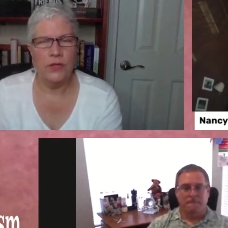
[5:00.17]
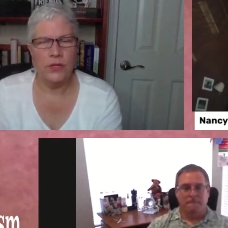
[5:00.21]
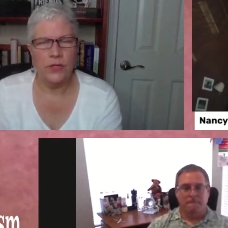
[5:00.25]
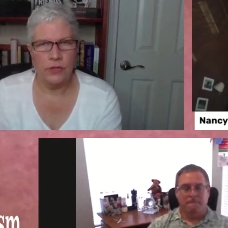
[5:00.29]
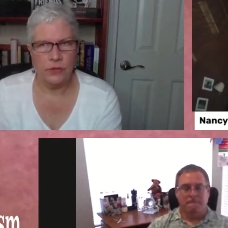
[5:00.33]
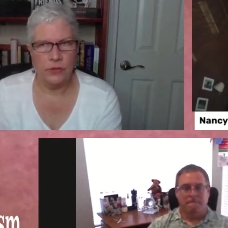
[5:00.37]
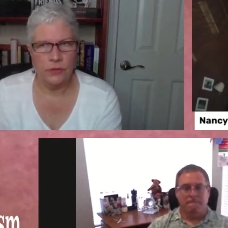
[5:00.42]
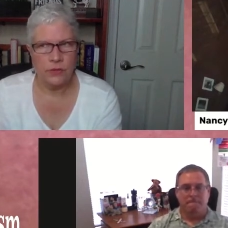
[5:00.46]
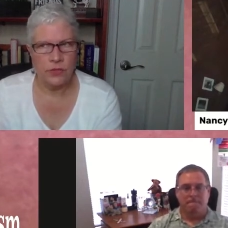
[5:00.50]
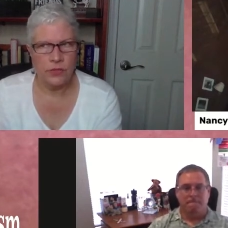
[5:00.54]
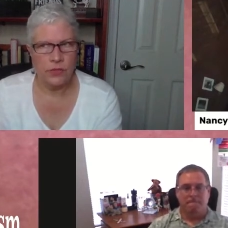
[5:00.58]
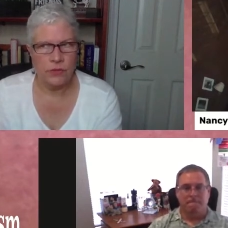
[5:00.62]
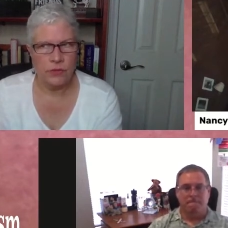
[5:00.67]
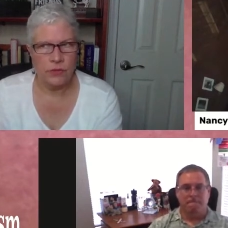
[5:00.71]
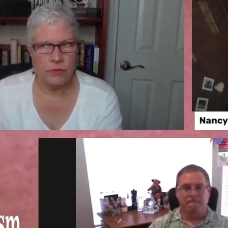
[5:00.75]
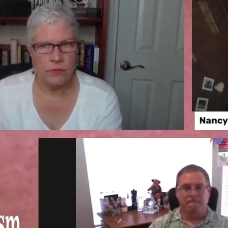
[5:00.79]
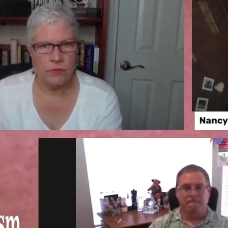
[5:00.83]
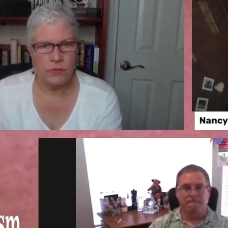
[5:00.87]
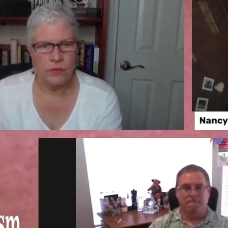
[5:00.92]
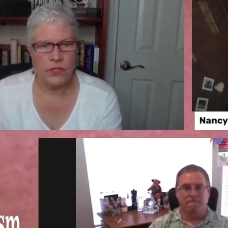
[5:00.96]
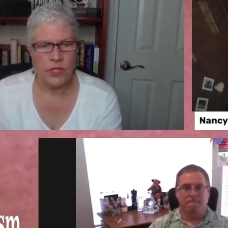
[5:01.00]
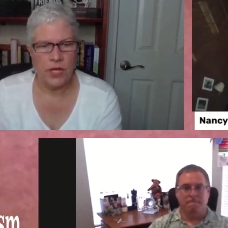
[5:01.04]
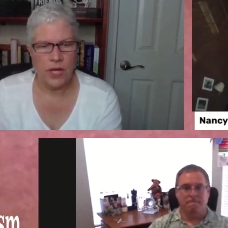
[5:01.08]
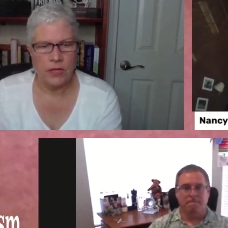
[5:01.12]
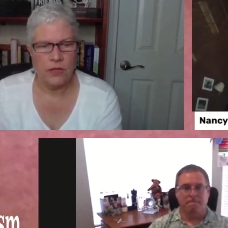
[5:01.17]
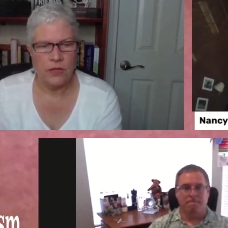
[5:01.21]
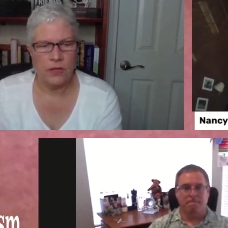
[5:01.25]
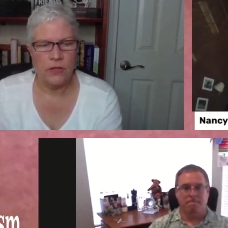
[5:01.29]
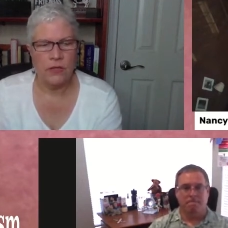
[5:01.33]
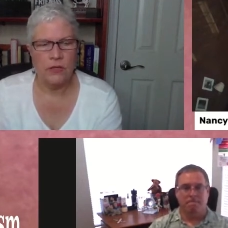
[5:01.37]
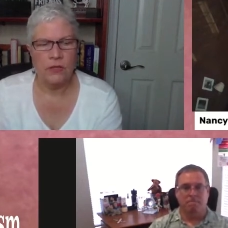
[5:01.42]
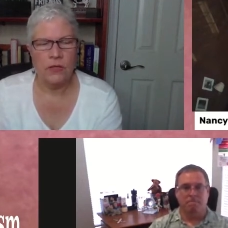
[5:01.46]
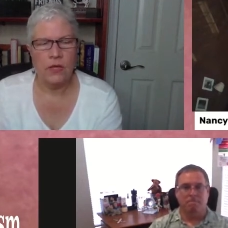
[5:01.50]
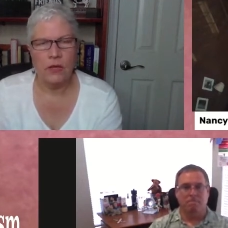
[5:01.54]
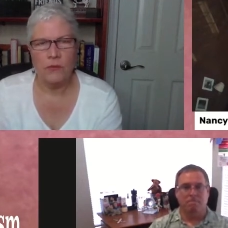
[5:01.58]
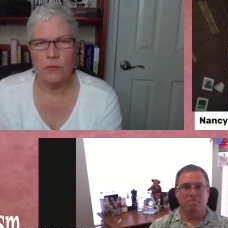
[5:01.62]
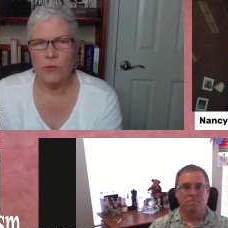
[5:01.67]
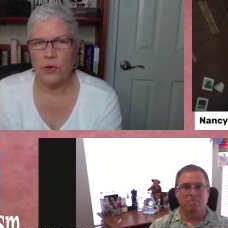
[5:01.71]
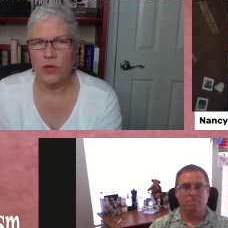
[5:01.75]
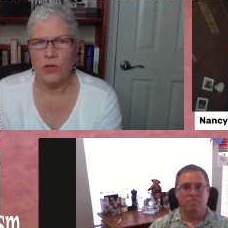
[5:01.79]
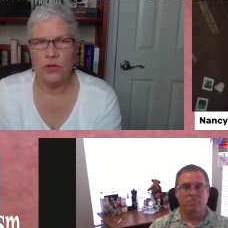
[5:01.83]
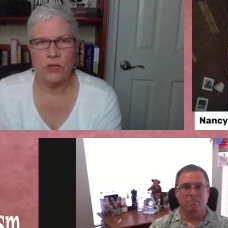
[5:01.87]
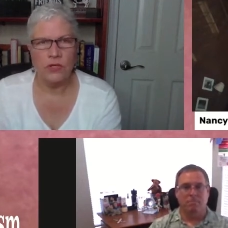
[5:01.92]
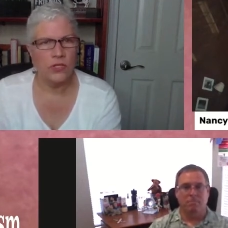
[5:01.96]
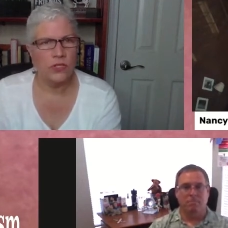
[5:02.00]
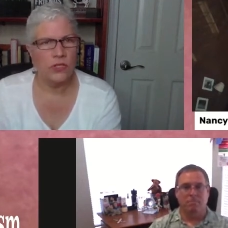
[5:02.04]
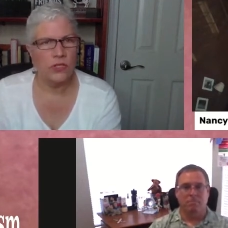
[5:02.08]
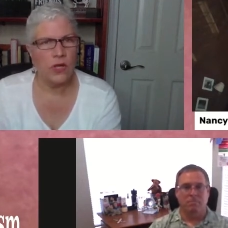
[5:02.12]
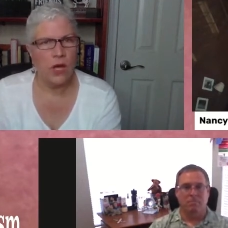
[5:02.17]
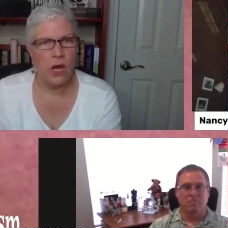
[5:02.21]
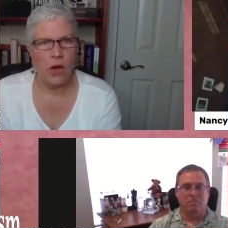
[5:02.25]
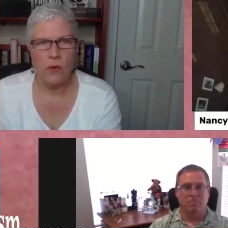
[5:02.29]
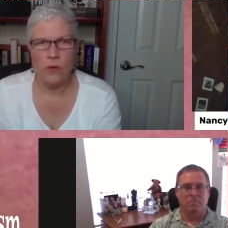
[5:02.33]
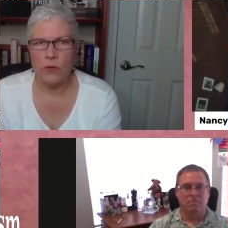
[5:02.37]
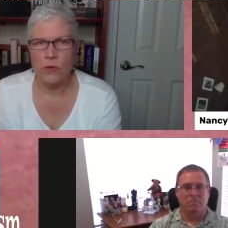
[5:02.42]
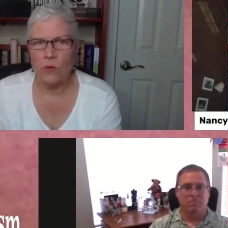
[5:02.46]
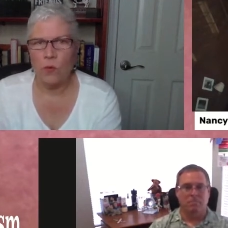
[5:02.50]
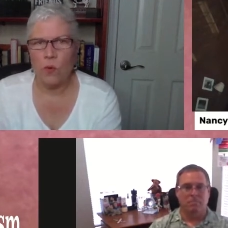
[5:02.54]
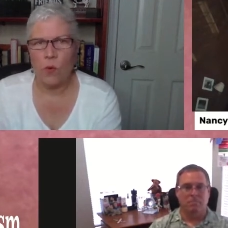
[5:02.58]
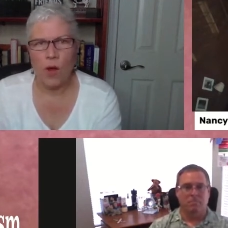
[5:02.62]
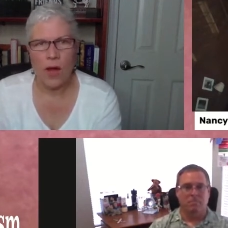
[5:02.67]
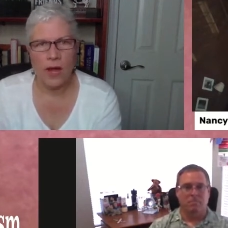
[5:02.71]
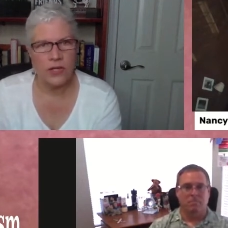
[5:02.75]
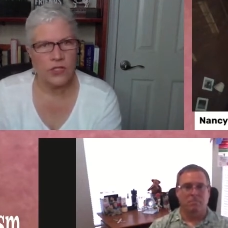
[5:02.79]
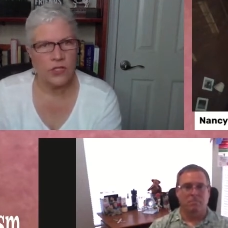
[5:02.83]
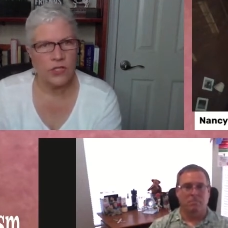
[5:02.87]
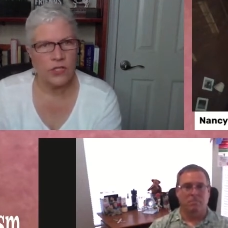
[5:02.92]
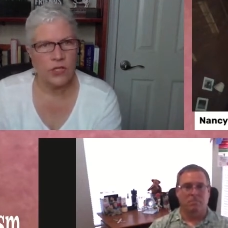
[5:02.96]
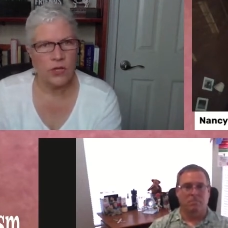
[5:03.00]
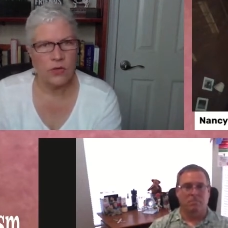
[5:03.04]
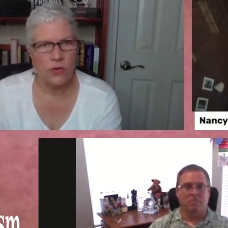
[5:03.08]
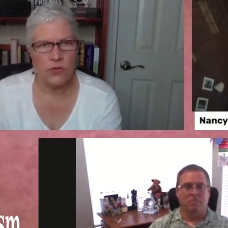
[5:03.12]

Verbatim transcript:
Speaker 1: YouTube channel where you can just go and watch those